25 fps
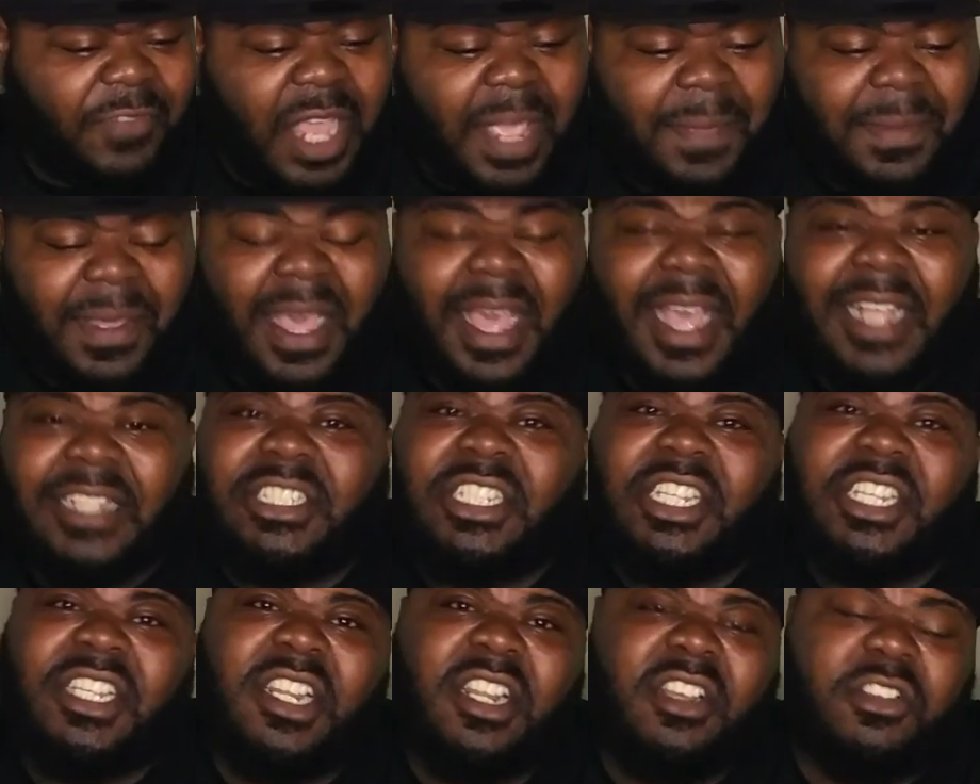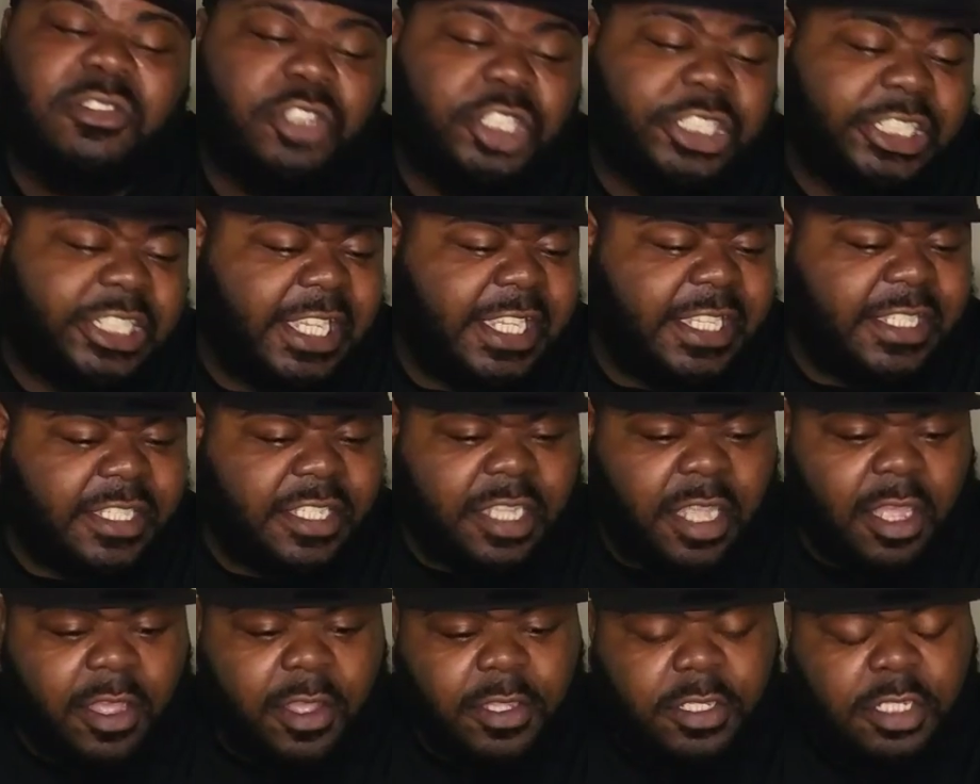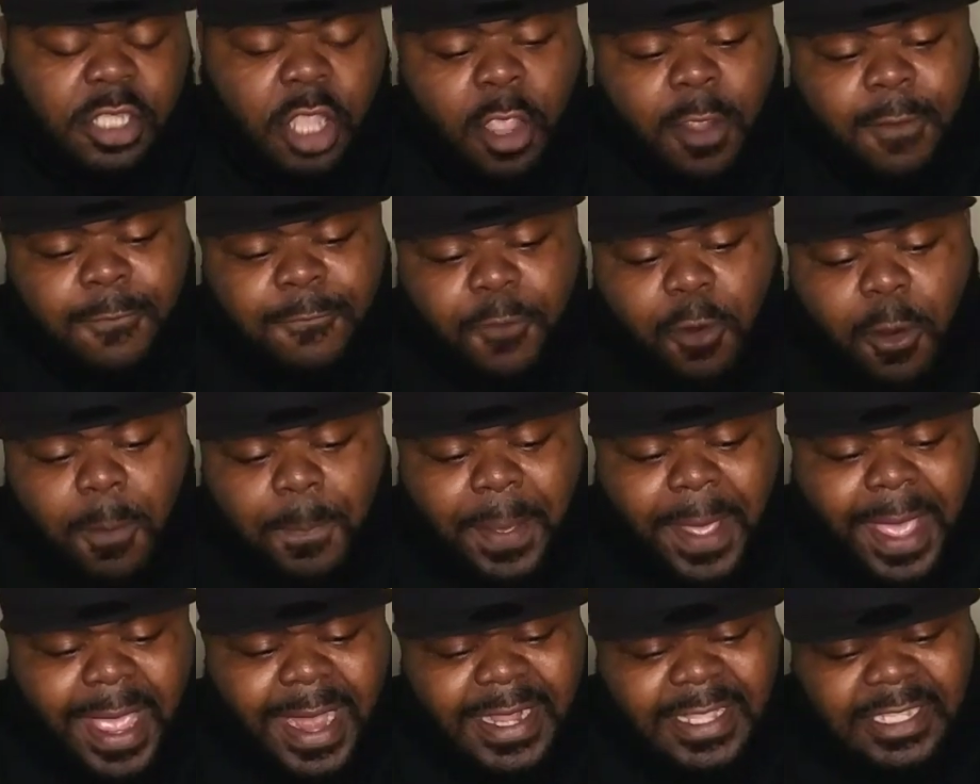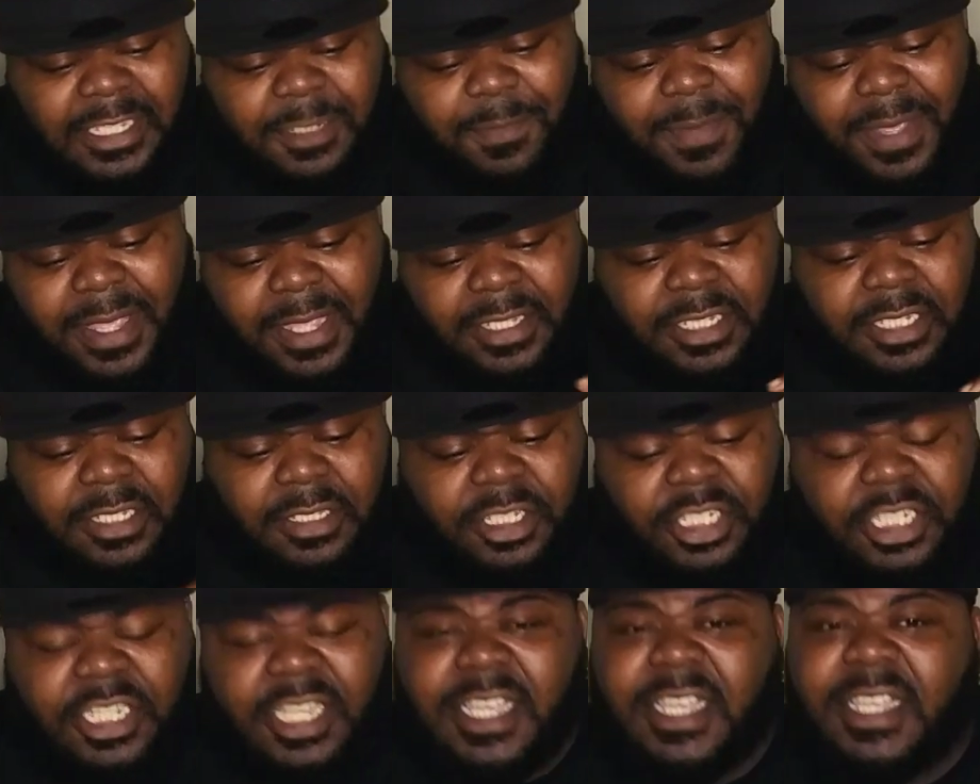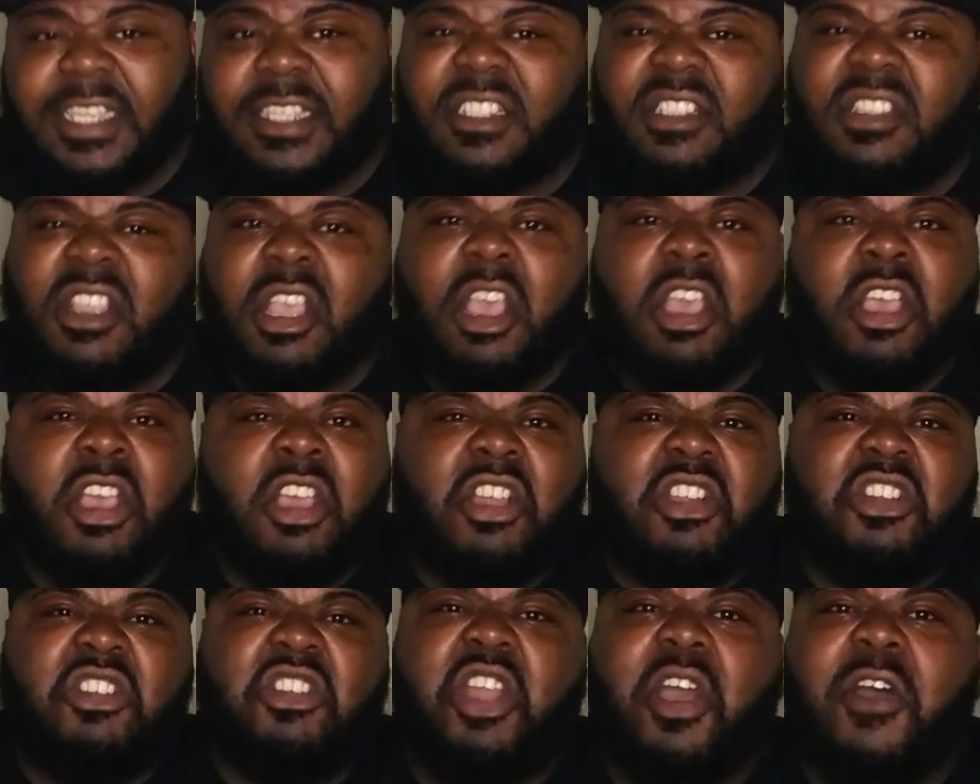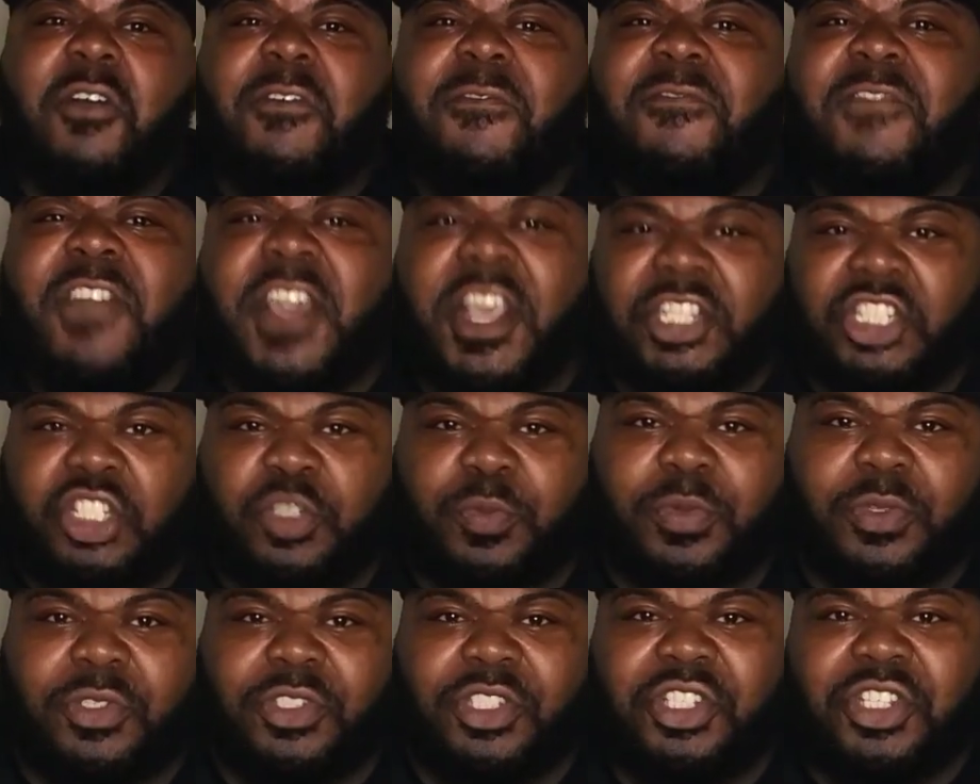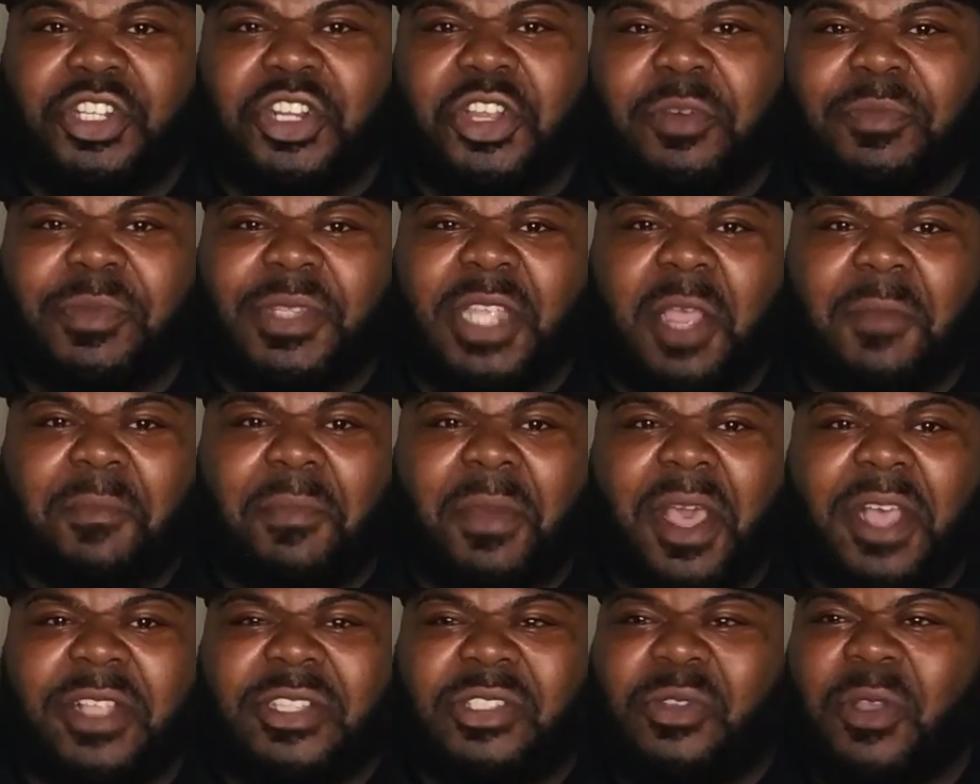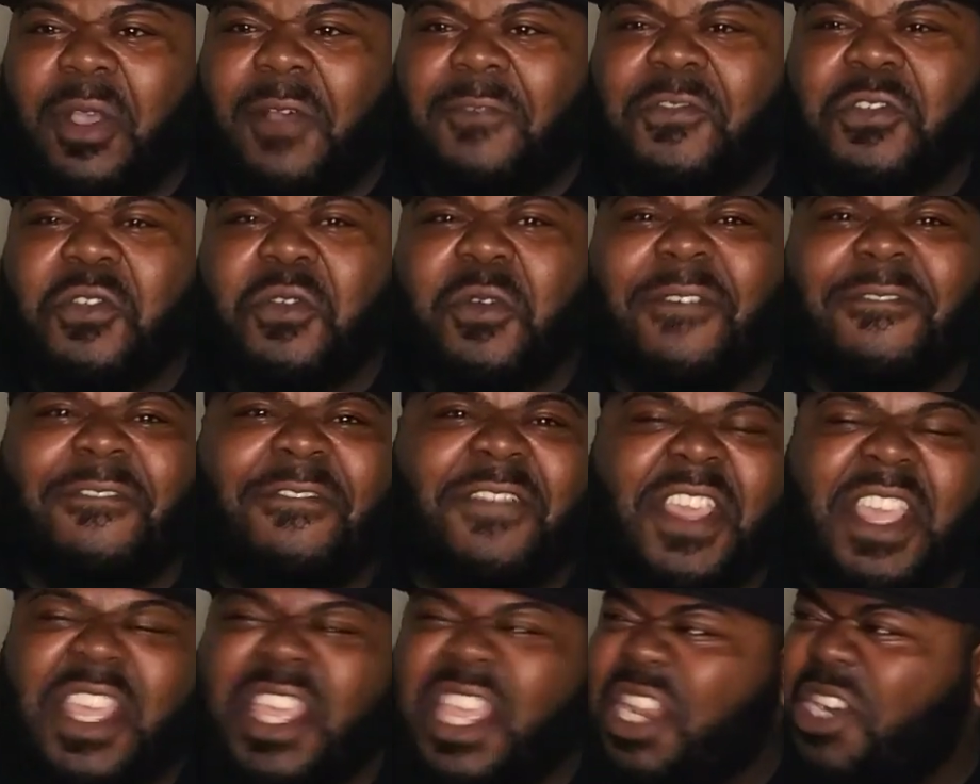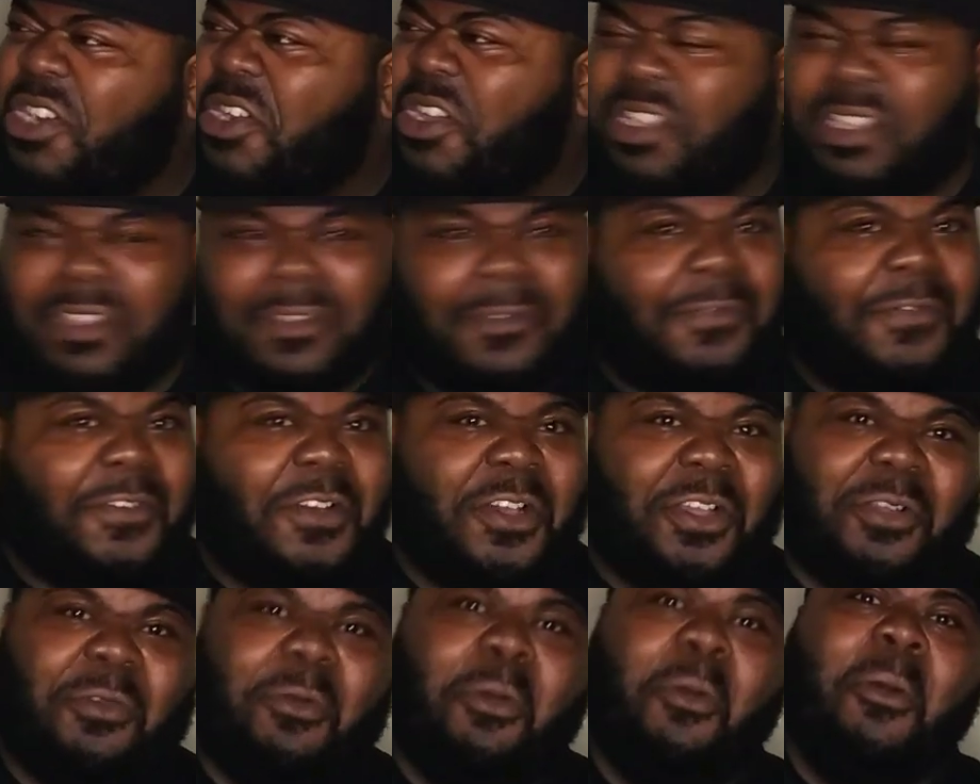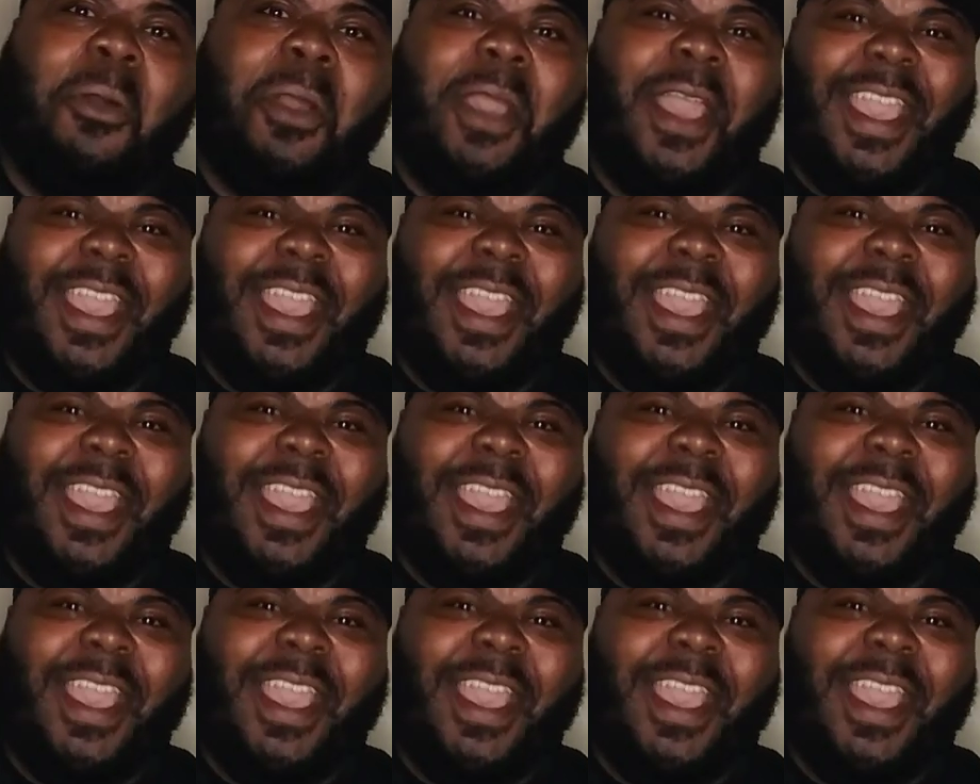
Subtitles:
Flamin' Hot Cheetos, cheese sauce, four patties, meats and cheese, no vegetables, you know what I'm talking about? So if you a vegan, look the fuck away.